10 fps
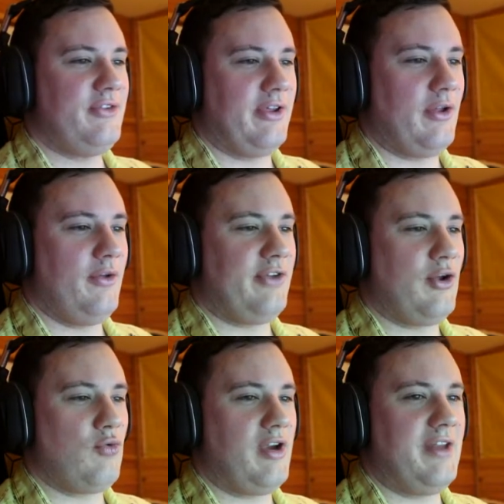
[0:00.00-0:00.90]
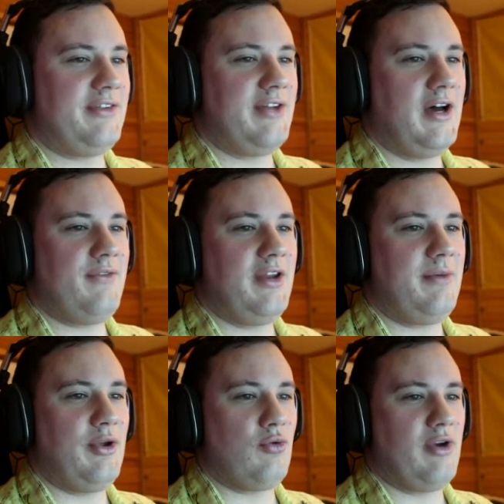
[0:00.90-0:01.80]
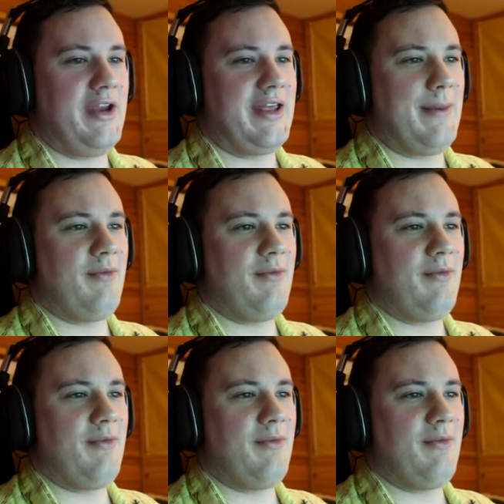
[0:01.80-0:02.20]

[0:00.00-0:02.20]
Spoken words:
So like all this like green stuff, it need to be green to keep